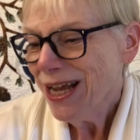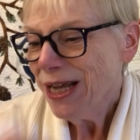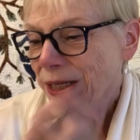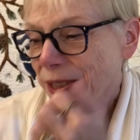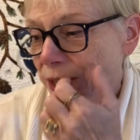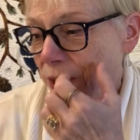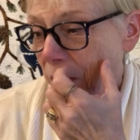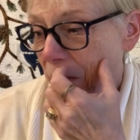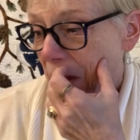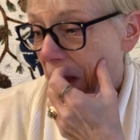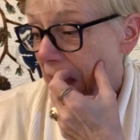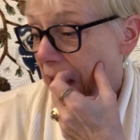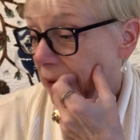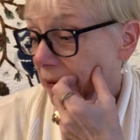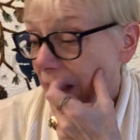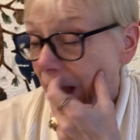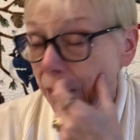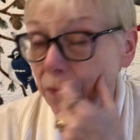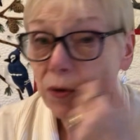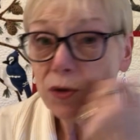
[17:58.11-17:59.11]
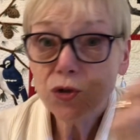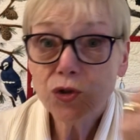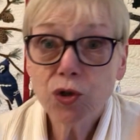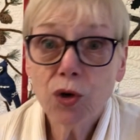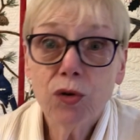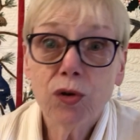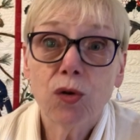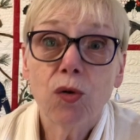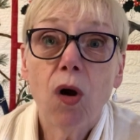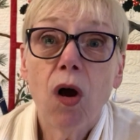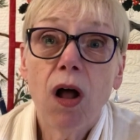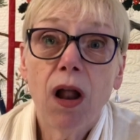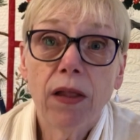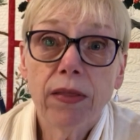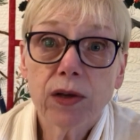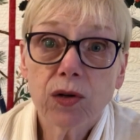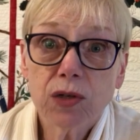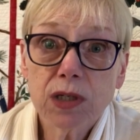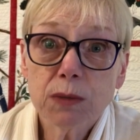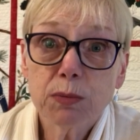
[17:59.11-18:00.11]
So I want to show you all
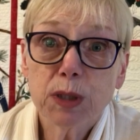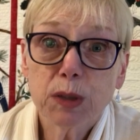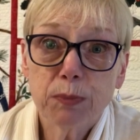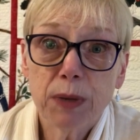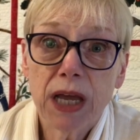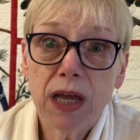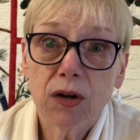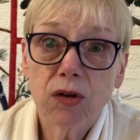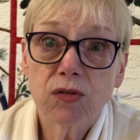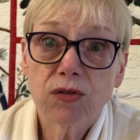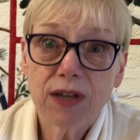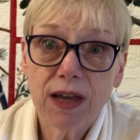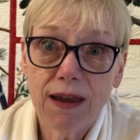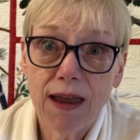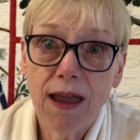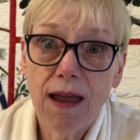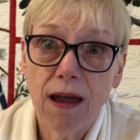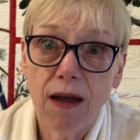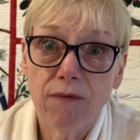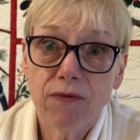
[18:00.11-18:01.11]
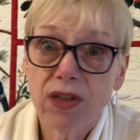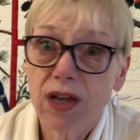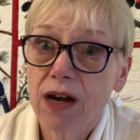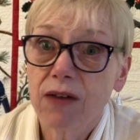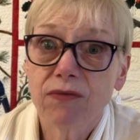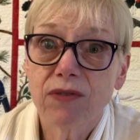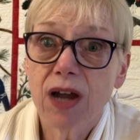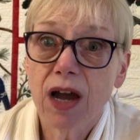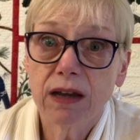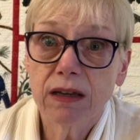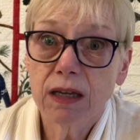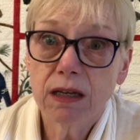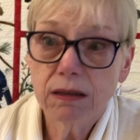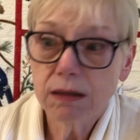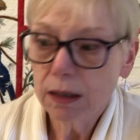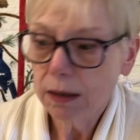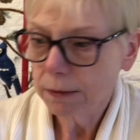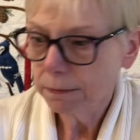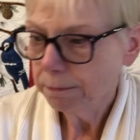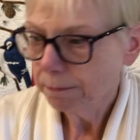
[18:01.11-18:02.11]
the Christmas patterns I have that I've not yet
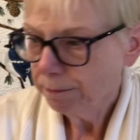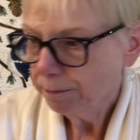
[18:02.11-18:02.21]
done.